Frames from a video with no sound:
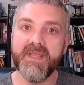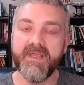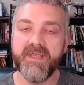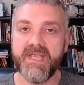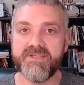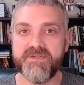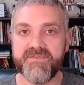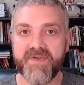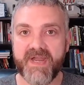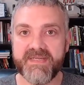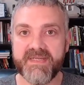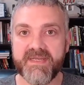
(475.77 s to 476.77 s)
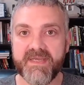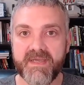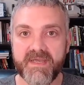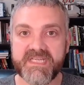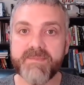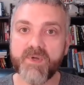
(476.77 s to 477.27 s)
as you'd find in
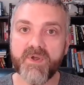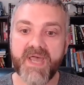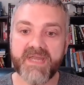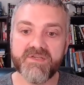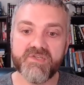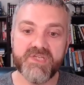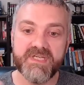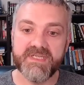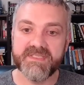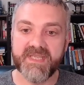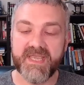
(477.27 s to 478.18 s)
a typical cottage cheese,